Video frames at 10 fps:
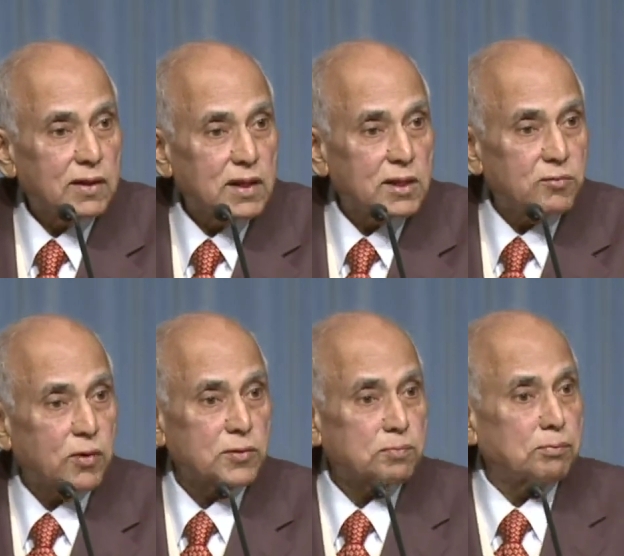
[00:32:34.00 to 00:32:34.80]
It
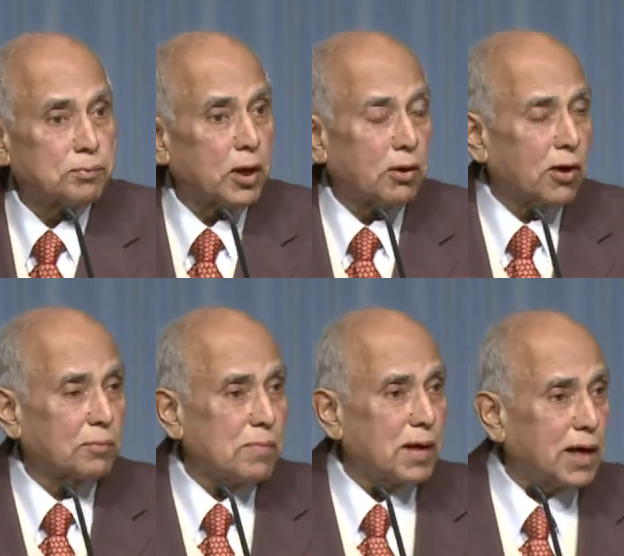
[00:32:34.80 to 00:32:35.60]
was
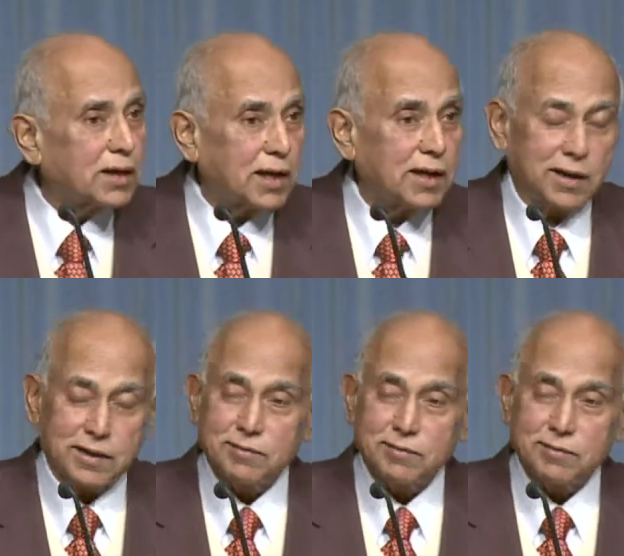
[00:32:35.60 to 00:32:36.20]
pure murder.